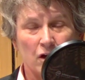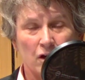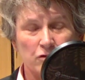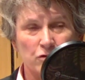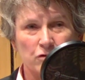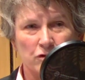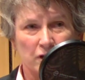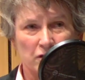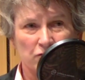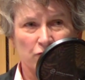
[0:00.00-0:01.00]
2
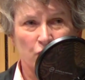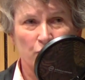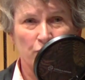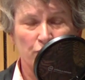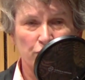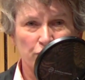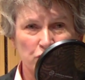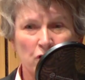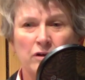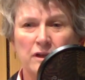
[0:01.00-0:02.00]
things: from
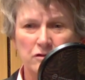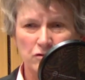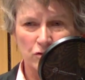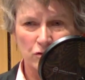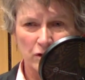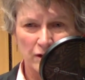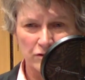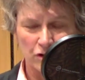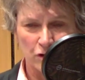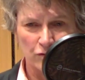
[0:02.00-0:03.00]
returning to school
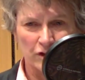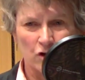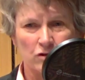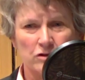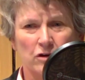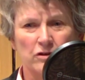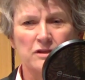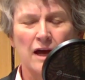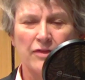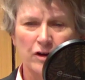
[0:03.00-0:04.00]
after COVID lockdowns
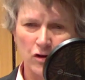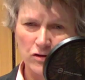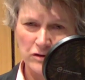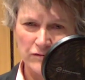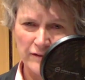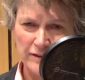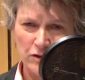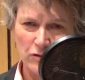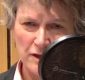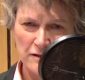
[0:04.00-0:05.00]
and the cost of living
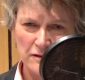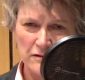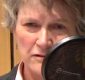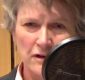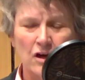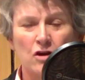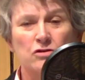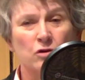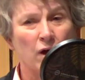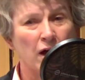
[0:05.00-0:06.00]
crisis.
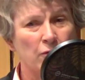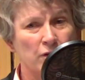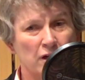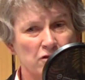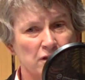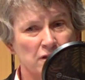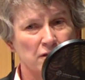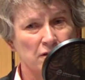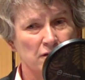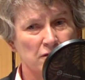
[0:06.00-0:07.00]
So I would actually
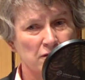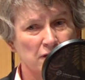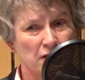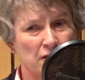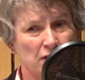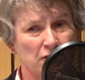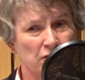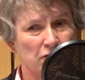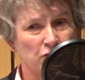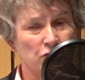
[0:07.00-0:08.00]
see that
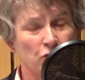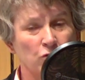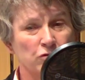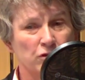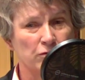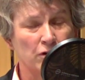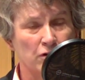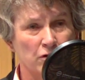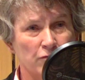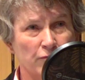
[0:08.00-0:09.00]
schools
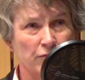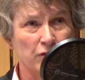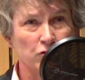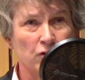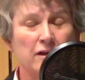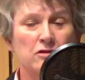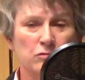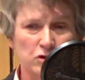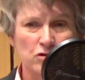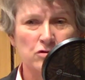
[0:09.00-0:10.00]
are trying to
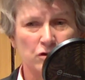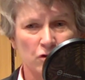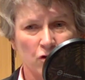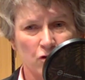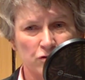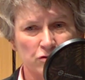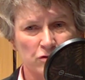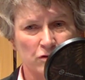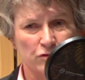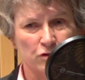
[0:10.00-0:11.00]
reduce the cost
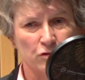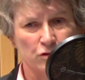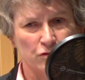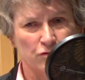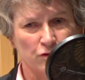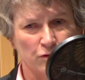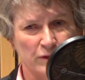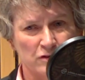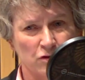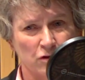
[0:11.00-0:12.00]
of school uniform
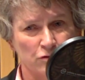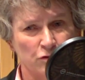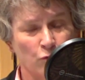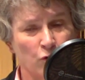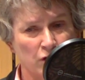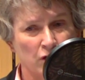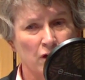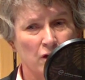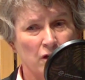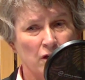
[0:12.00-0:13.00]
in Scotland. So one
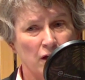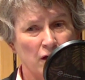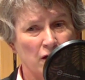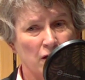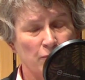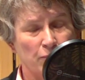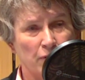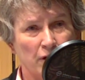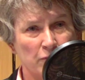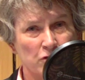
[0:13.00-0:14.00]

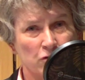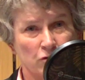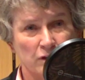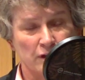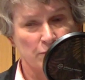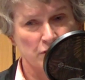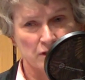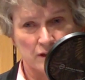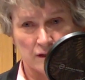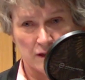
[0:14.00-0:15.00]
primary school in
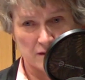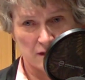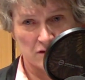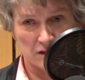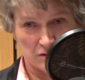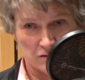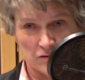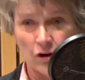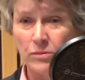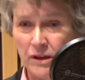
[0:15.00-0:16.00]
Aberdeen has actually
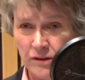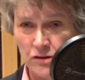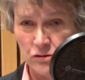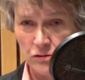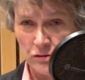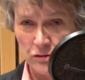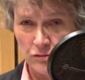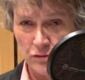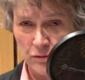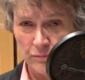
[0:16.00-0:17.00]
stopped having a school
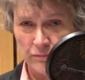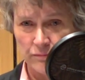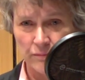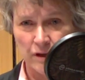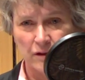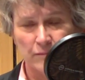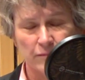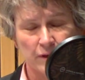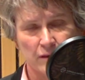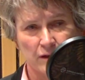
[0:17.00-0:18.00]
uniform
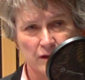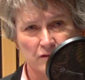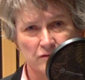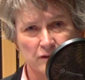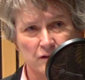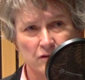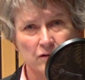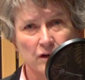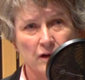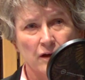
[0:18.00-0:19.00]
in the last year,
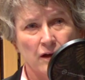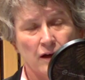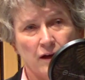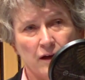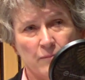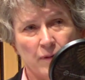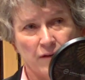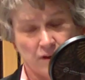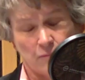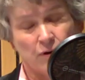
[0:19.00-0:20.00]
I
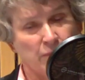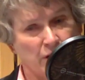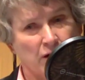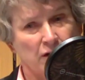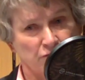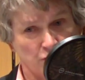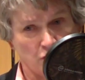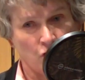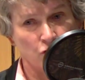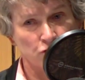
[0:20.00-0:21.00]
think primarily for
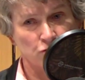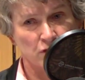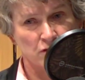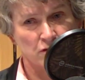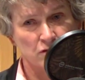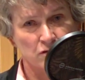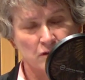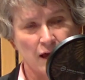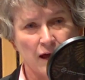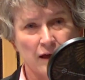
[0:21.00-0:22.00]
cost reasons,
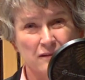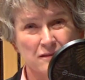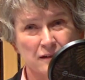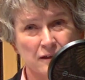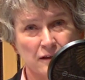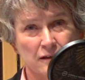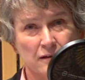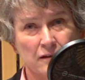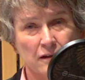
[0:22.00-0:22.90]
and in